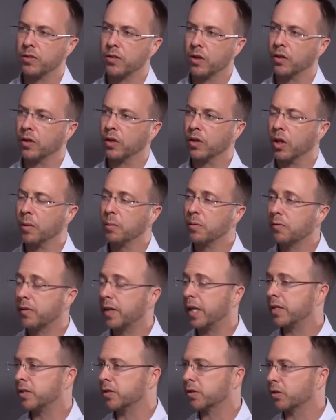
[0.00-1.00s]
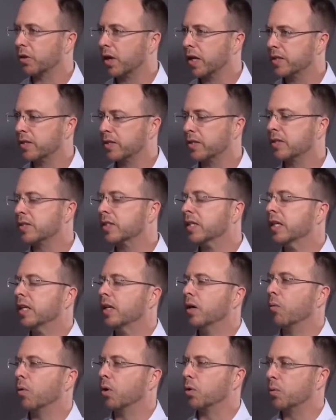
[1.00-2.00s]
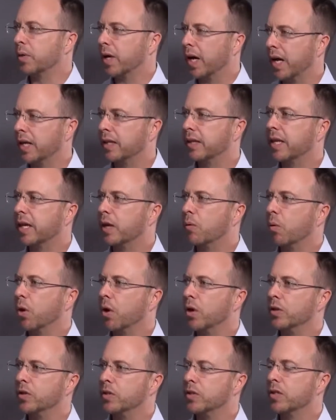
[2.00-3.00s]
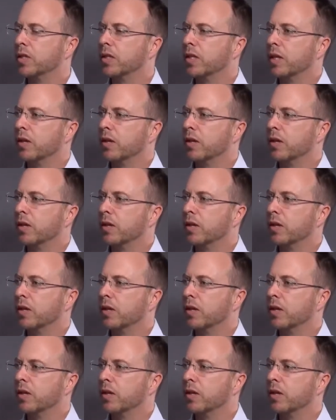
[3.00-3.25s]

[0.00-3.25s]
So in the global financial crisis, what we had there was